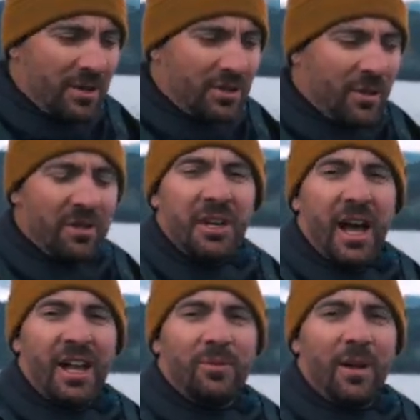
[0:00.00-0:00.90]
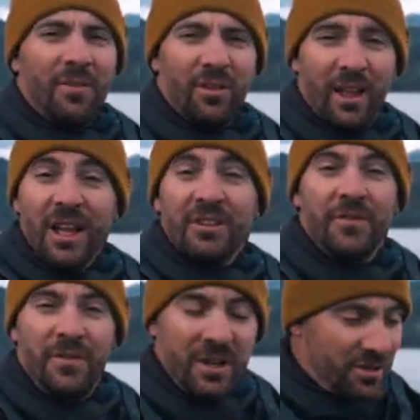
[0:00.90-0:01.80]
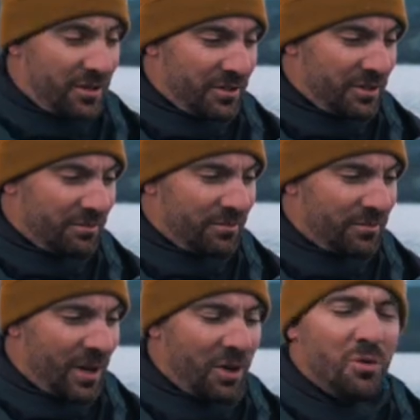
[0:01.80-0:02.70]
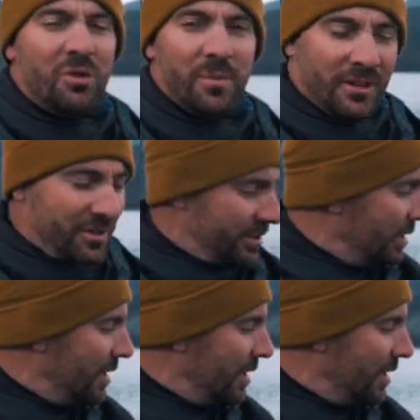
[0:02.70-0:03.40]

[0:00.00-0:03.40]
So those kayaks will have lots of features and accoutrements.